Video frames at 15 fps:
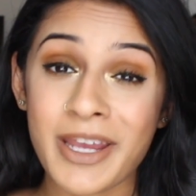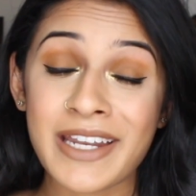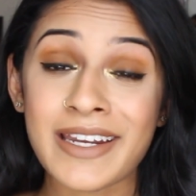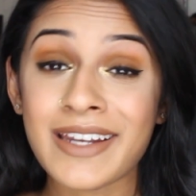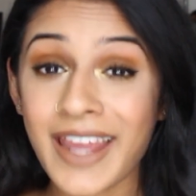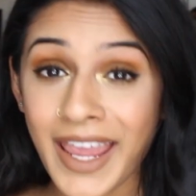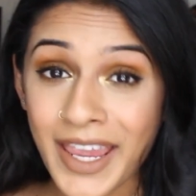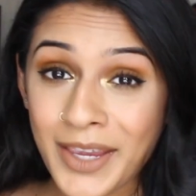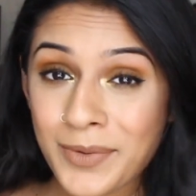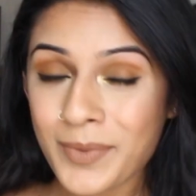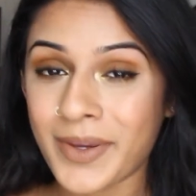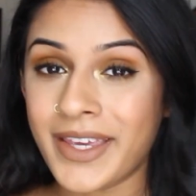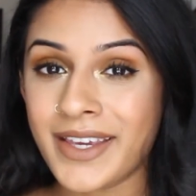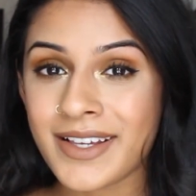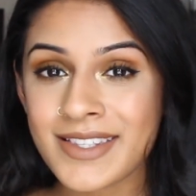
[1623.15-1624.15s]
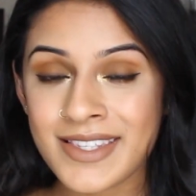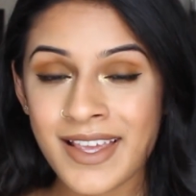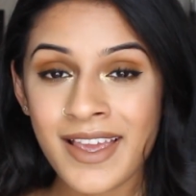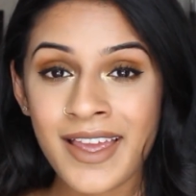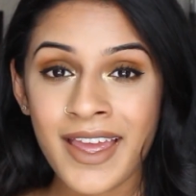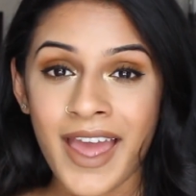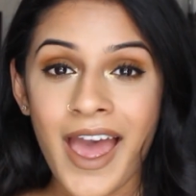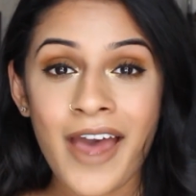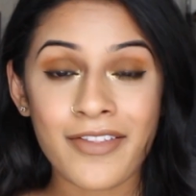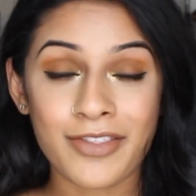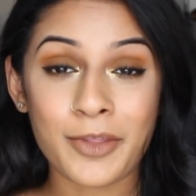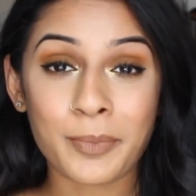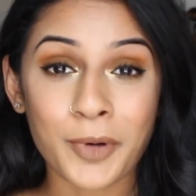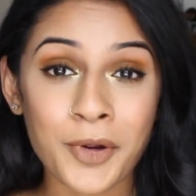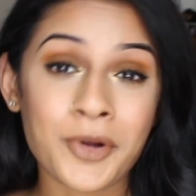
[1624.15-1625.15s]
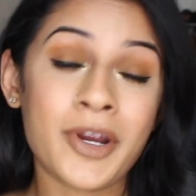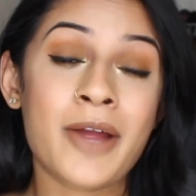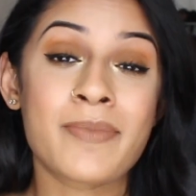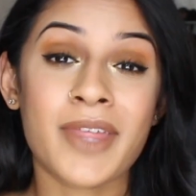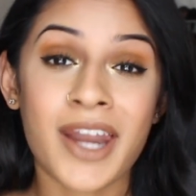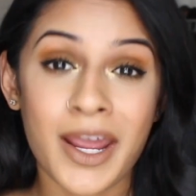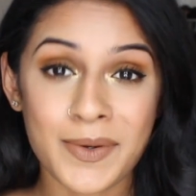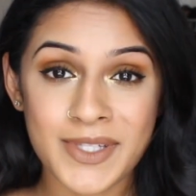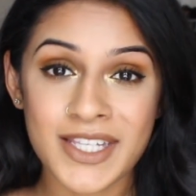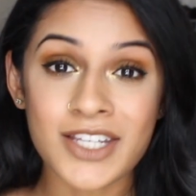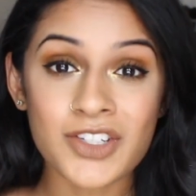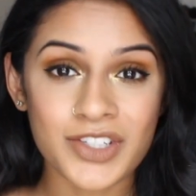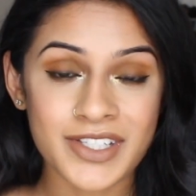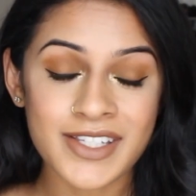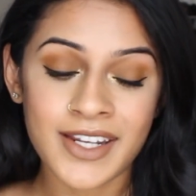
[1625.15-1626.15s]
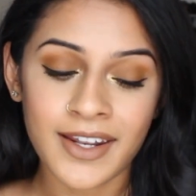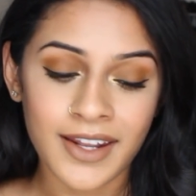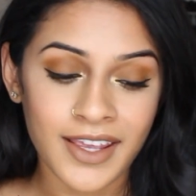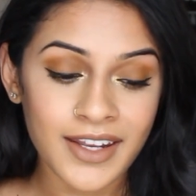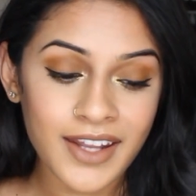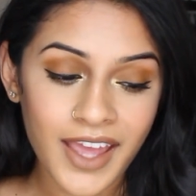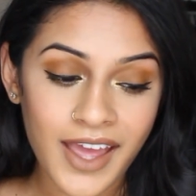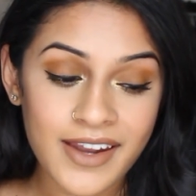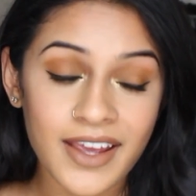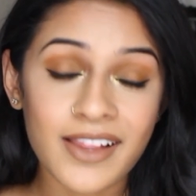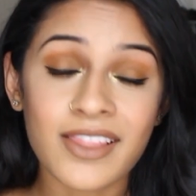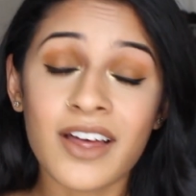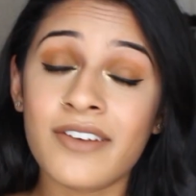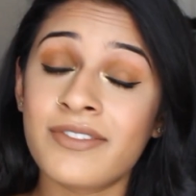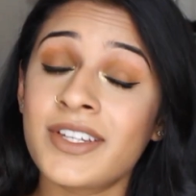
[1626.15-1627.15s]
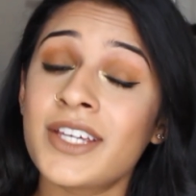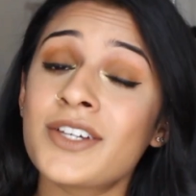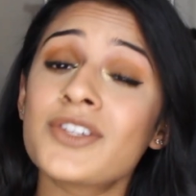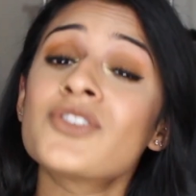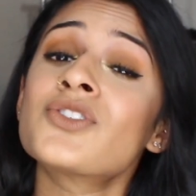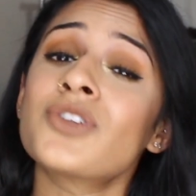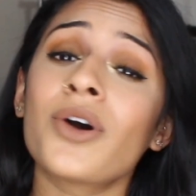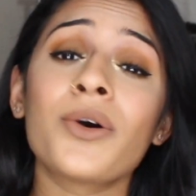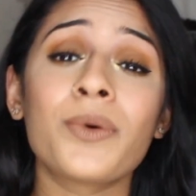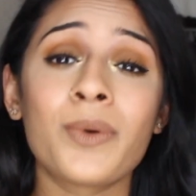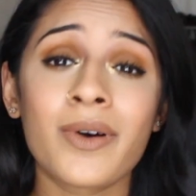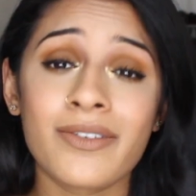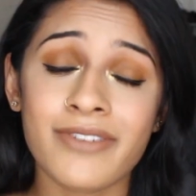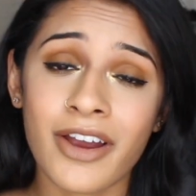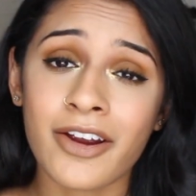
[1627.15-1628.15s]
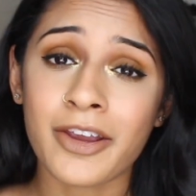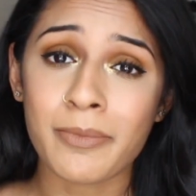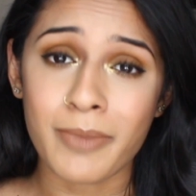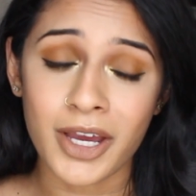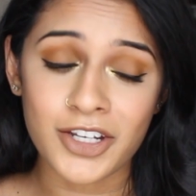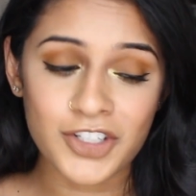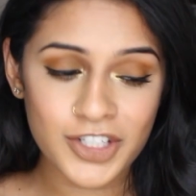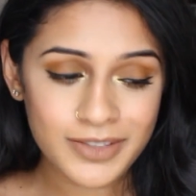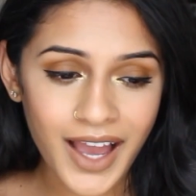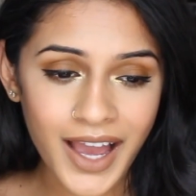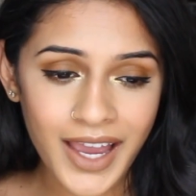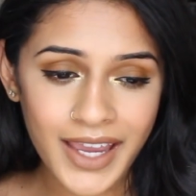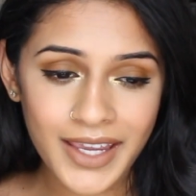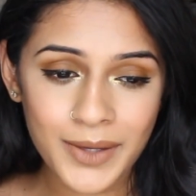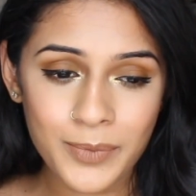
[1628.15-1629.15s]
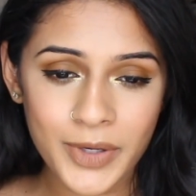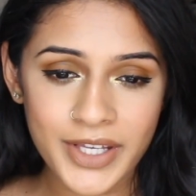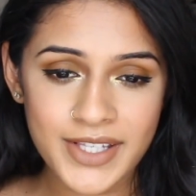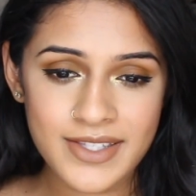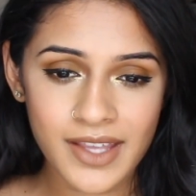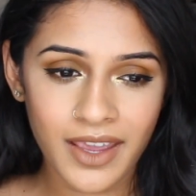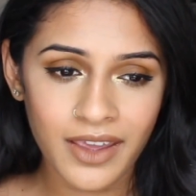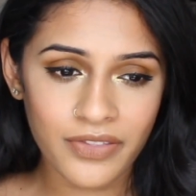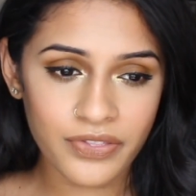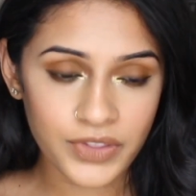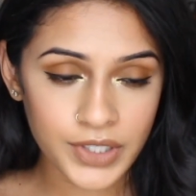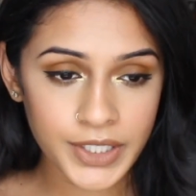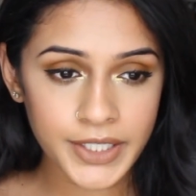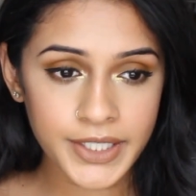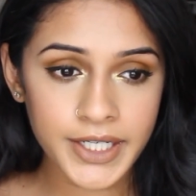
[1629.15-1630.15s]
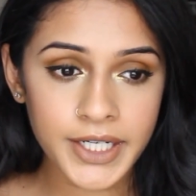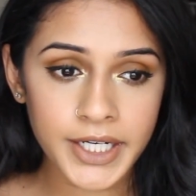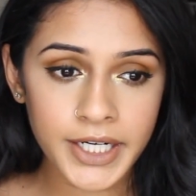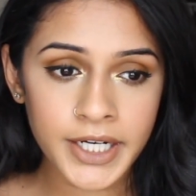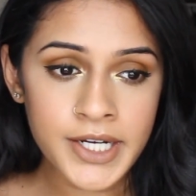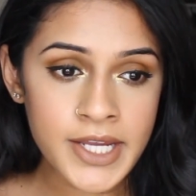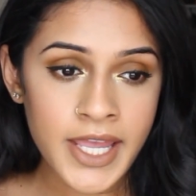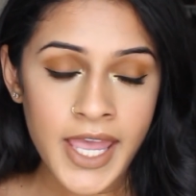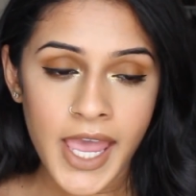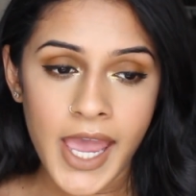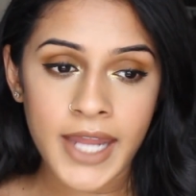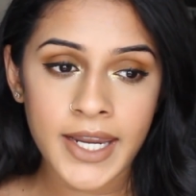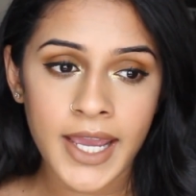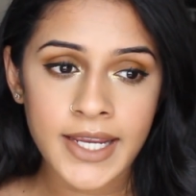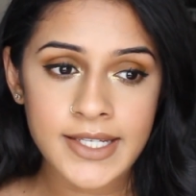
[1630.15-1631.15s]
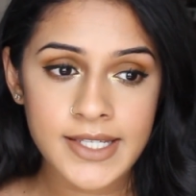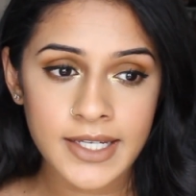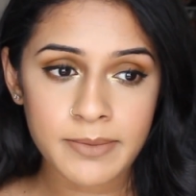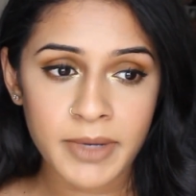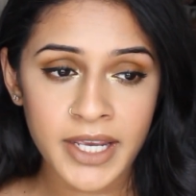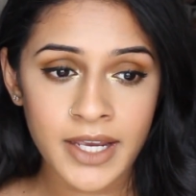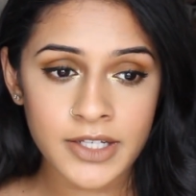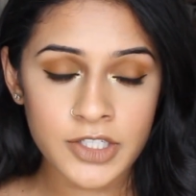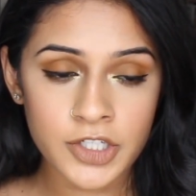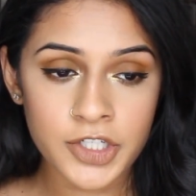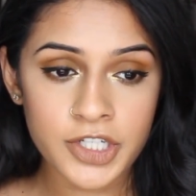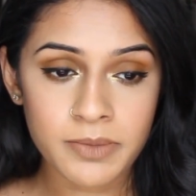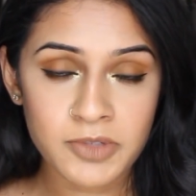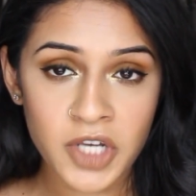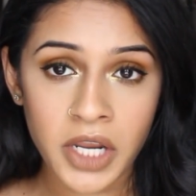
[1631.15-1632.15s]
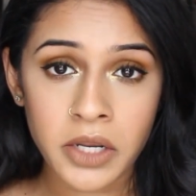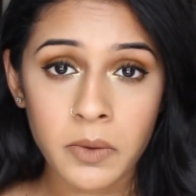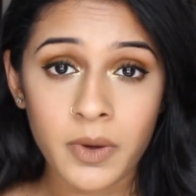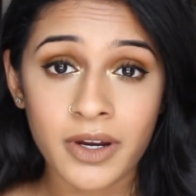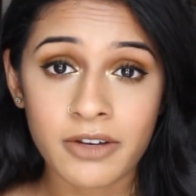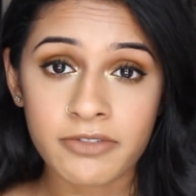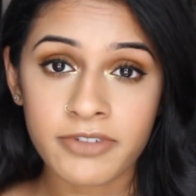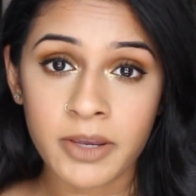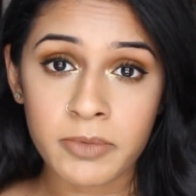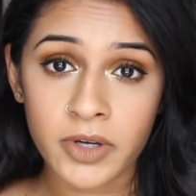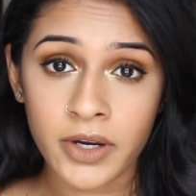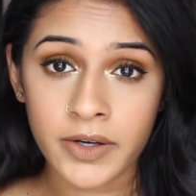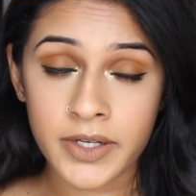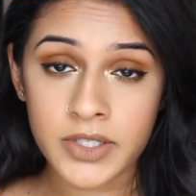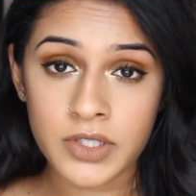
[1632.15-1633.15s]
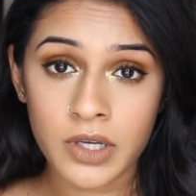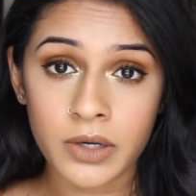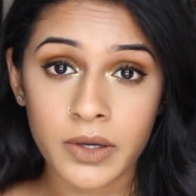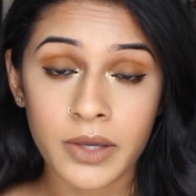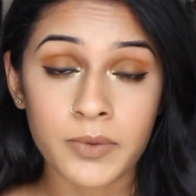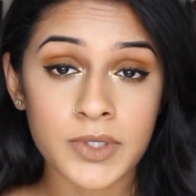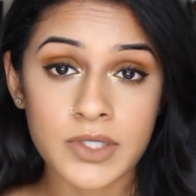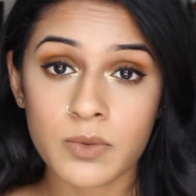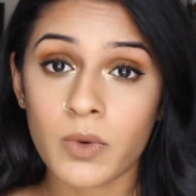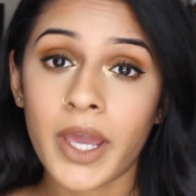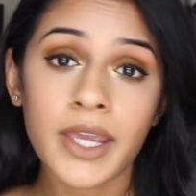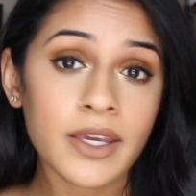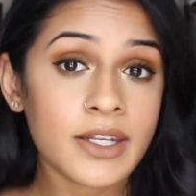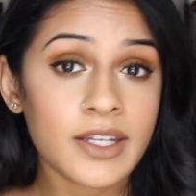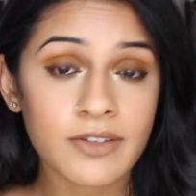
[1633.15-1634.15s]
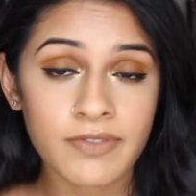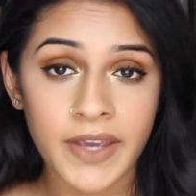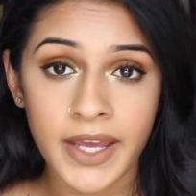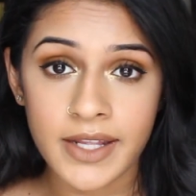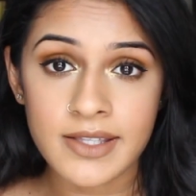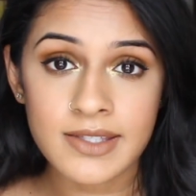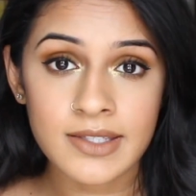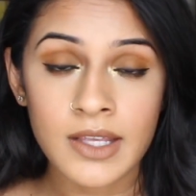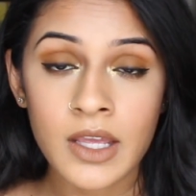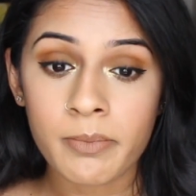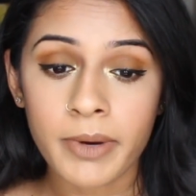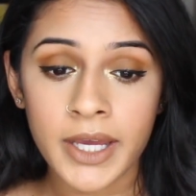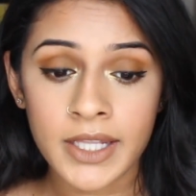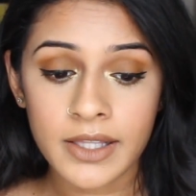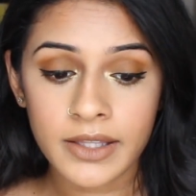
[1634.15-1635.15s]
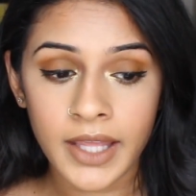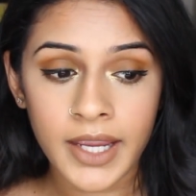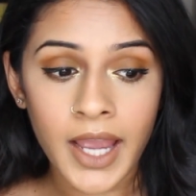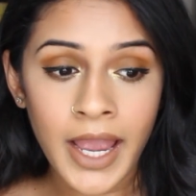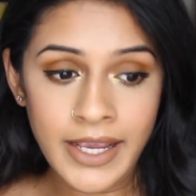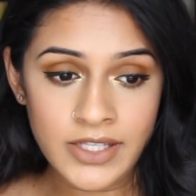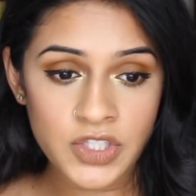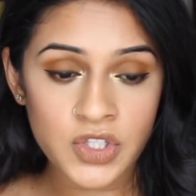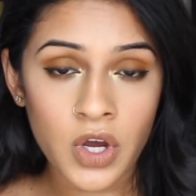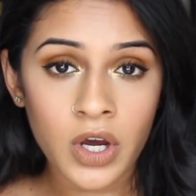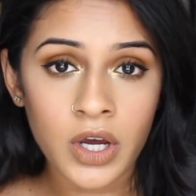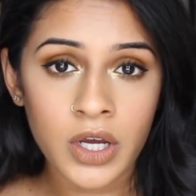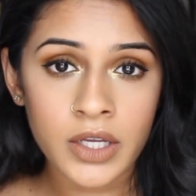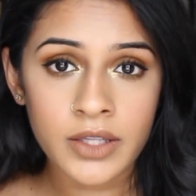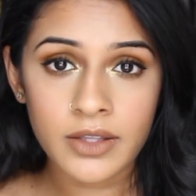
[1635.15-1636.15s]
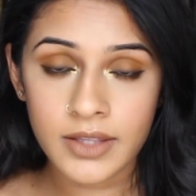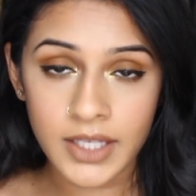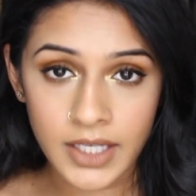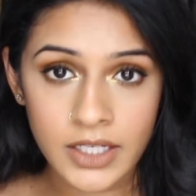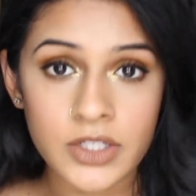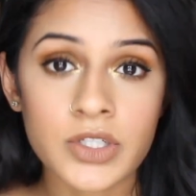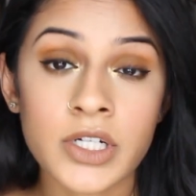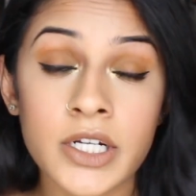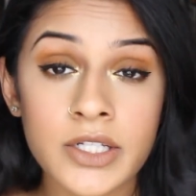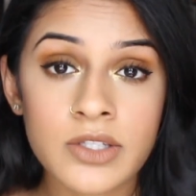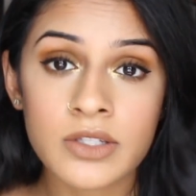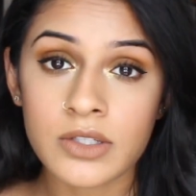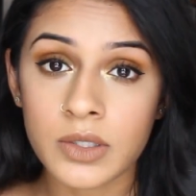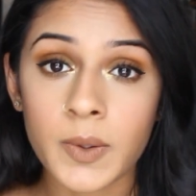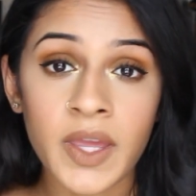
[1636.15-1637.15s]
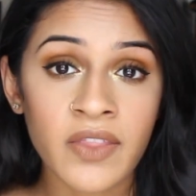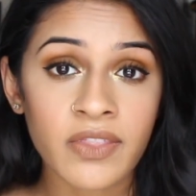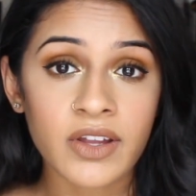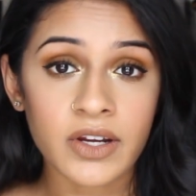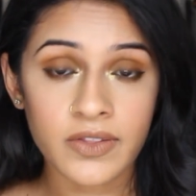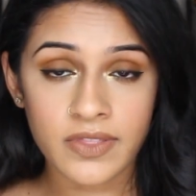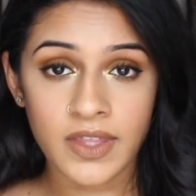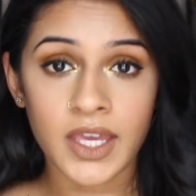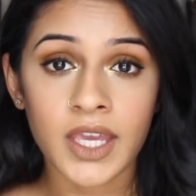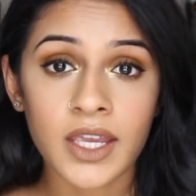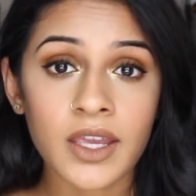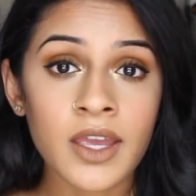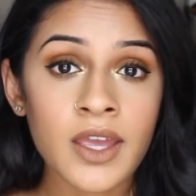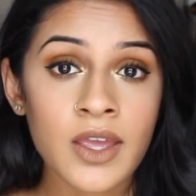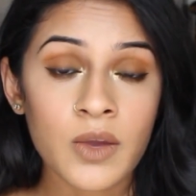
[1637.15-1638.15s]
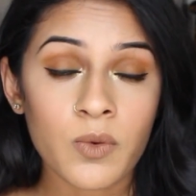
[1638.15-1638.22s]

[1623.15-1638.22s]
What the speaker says: I did 8 weeks at the program that I was interested in, and I loved it so very much. I was a third year, and I did my externship January and February. So it was way in advance, but like I saw the interns doing their thing